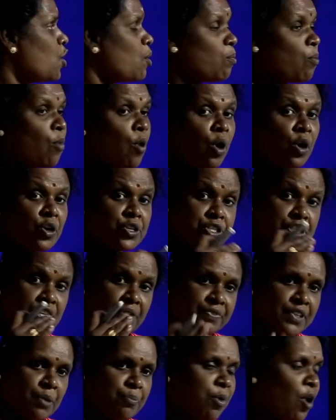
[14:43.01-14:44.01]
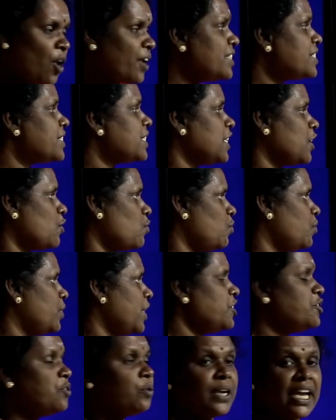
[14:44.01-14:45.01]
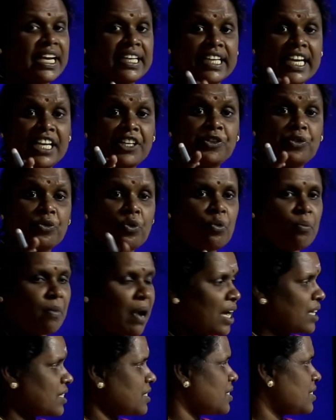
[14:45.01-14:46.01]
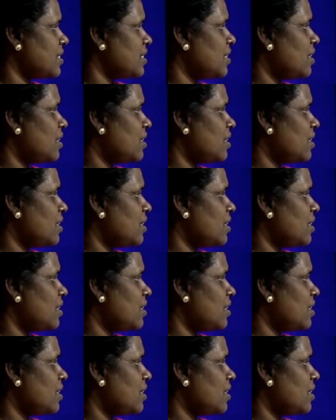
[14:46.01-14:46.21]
Most of the points included, you can get 2 marks.